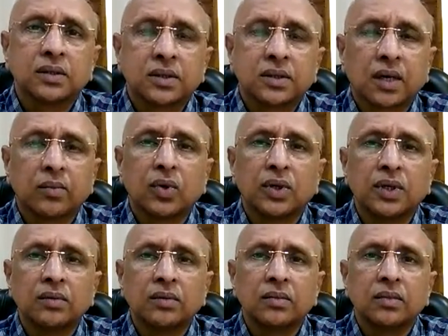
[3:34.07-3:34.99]

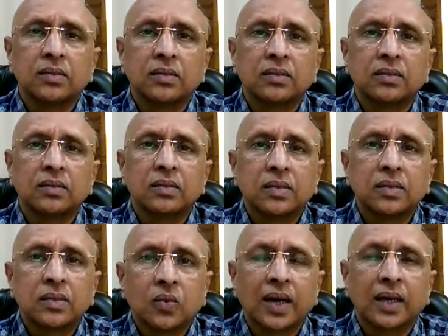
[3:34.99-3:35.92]
stramonium
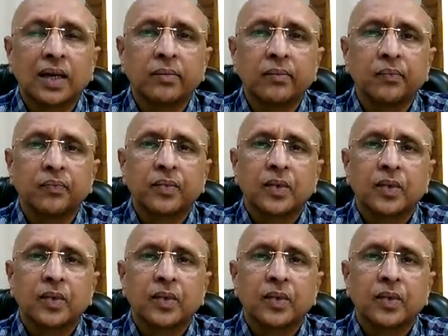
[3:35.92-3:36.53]
1 mL.